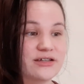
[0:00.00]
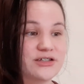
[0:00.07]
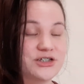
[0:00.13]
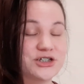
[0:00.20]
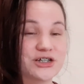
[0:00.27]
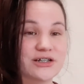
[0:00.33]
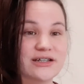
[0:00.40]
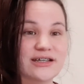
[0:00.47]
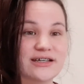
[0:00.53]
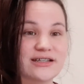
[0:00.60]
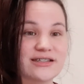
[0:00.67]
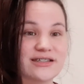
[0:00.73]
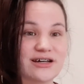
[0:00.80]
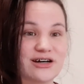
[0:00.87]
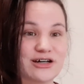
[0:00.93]

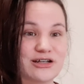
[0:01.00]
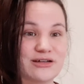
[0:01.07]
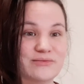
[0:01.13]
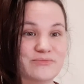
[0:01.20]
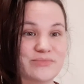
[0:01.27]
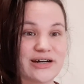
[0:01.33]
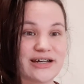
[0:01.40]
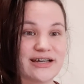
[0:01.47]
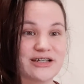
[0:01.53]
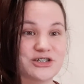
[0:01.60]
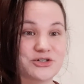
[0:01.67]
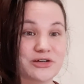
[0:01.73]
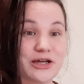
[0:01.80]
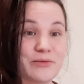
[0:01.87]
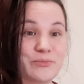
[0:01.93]
journeys on my
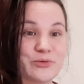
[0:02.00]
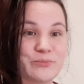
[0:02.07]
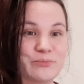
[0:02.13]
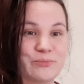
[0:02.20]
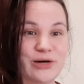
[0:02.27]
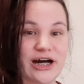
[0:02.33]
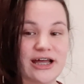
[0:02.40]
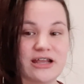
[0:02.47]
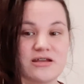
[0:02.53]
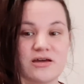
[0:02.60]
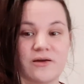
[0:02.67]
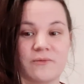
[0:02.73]
trip, but